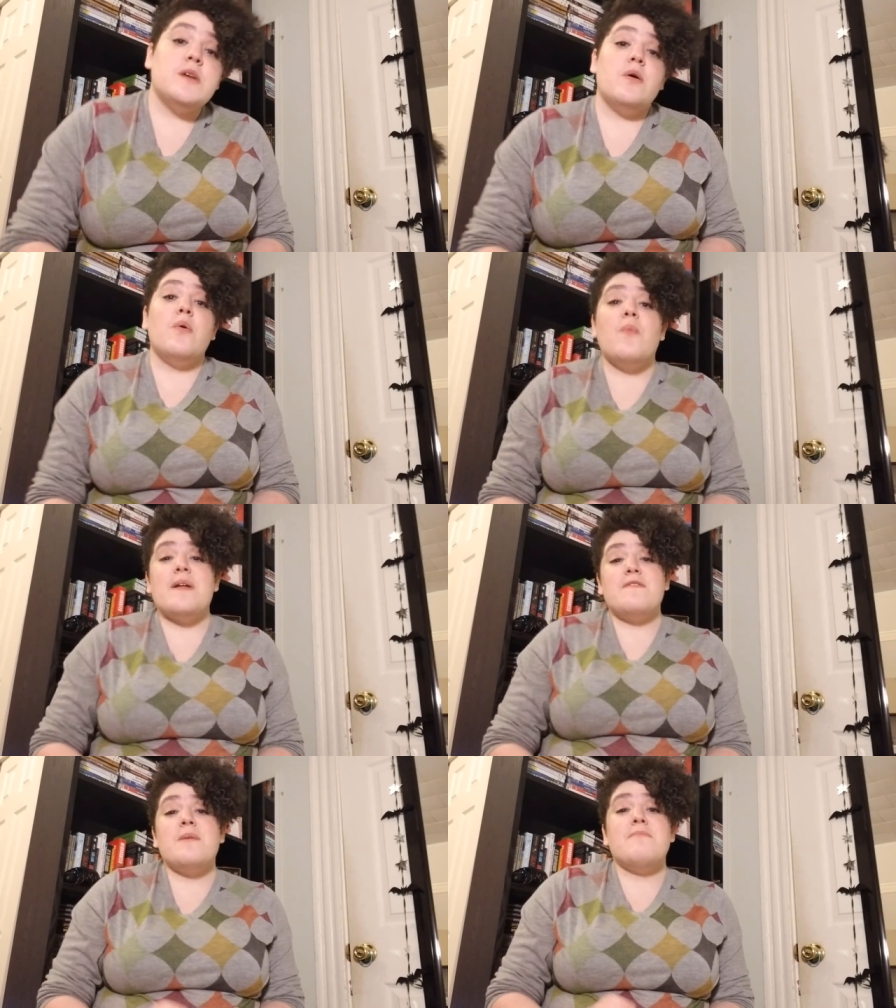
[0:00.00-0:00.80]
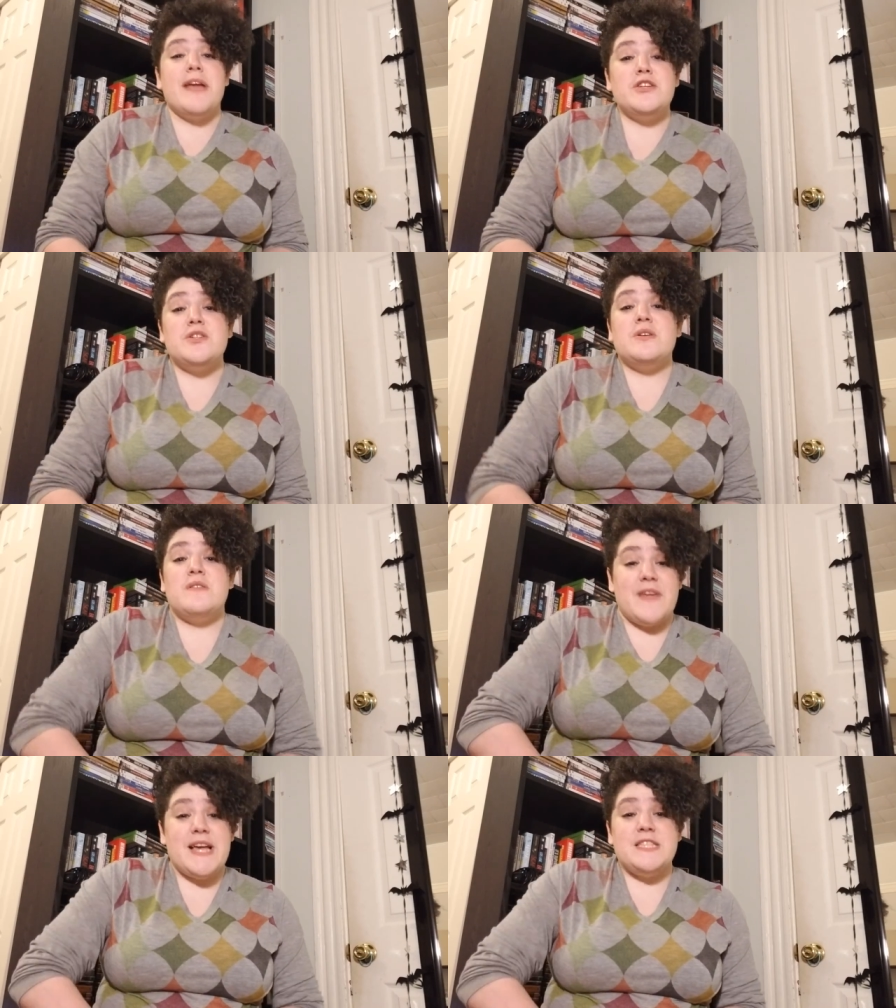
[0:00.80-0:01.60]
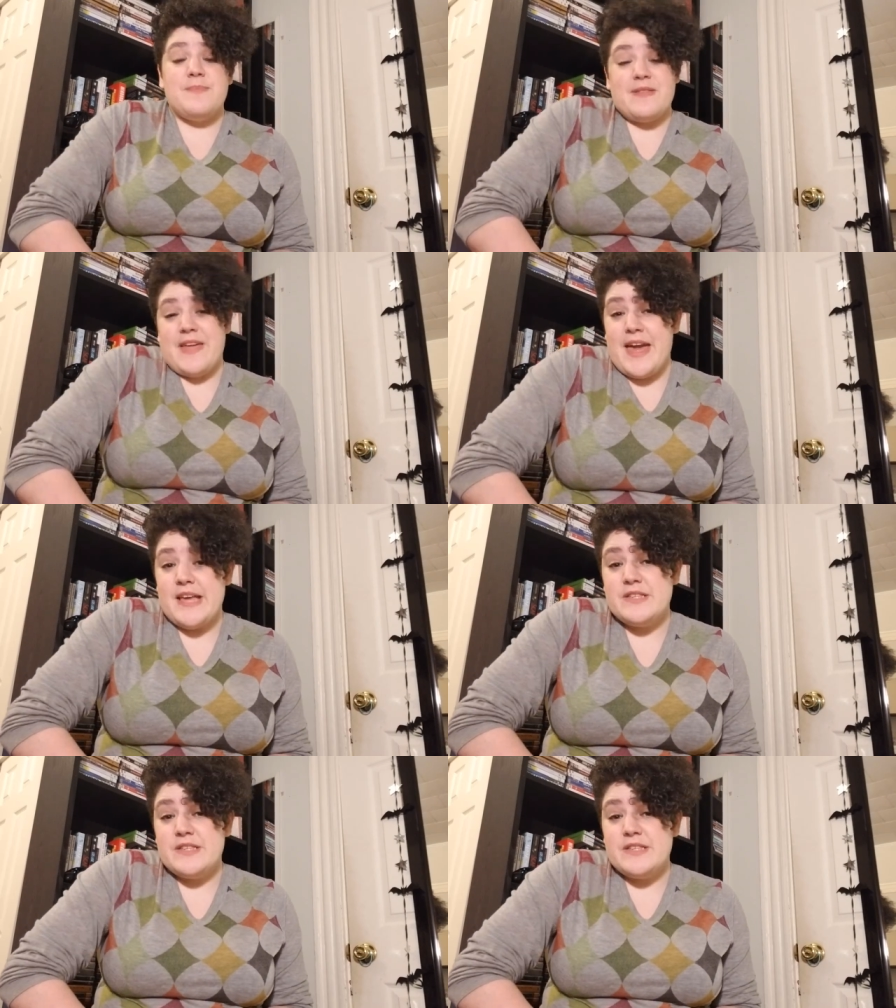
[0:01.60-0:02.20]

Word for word: So one of the major things about the Hays